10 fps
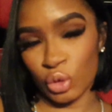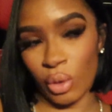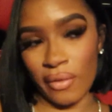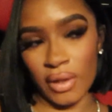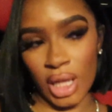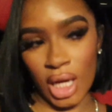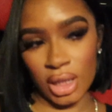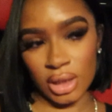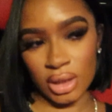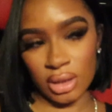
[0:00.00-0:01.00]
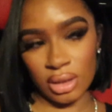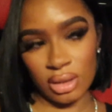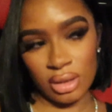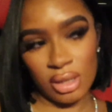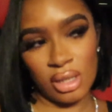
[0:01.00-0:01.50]
12 o'clock.
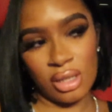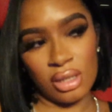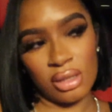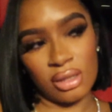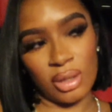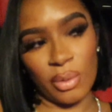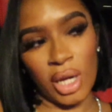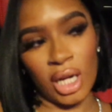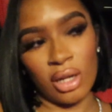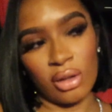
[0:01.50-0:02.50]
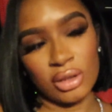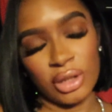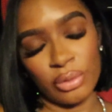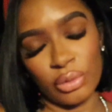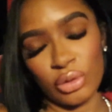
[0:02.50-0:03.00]
So we gotta go
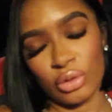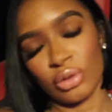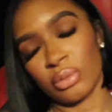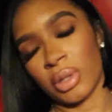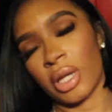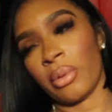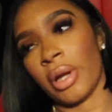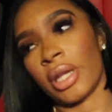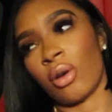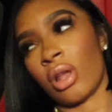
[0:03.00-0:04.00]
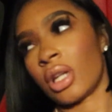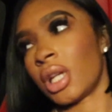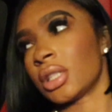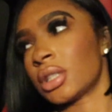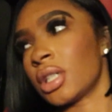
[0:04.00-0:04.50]
to the room, get ready, all of
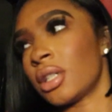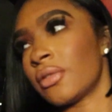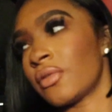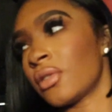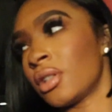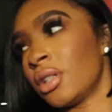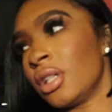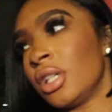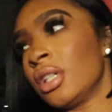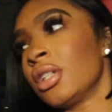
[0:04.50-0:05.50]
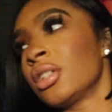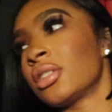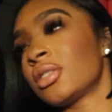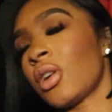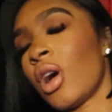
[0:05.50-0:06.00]
that stuff.
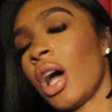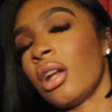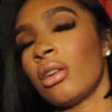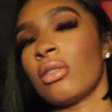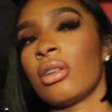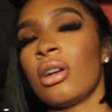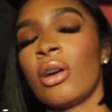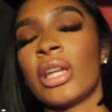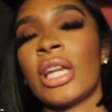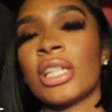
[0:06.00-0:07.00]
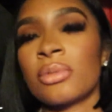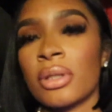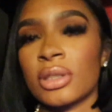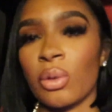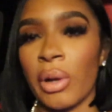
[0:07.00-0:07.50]
So I don't know. It didn't
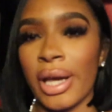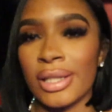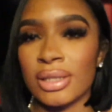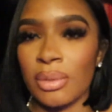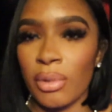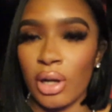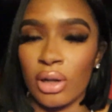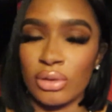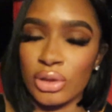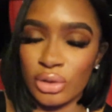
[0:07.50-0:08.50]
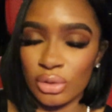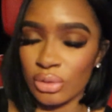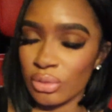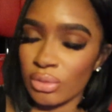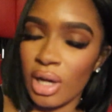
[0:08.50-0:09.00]
supposed to rain tomorrow
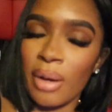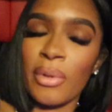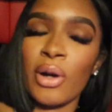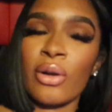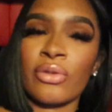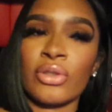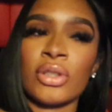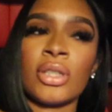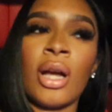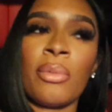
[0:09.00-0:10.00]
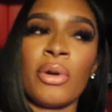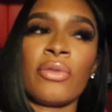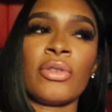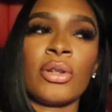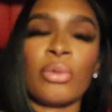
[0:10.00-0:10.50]
too. I'm over
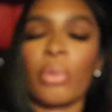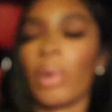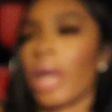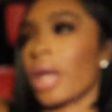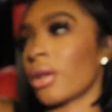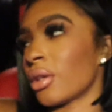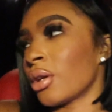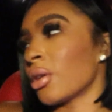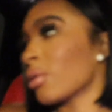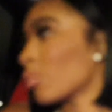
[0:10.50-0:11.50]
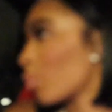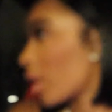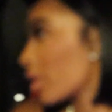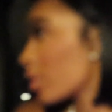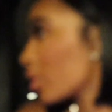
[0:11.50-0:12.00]
the
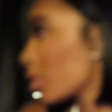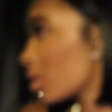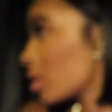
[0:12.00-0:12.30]
weather.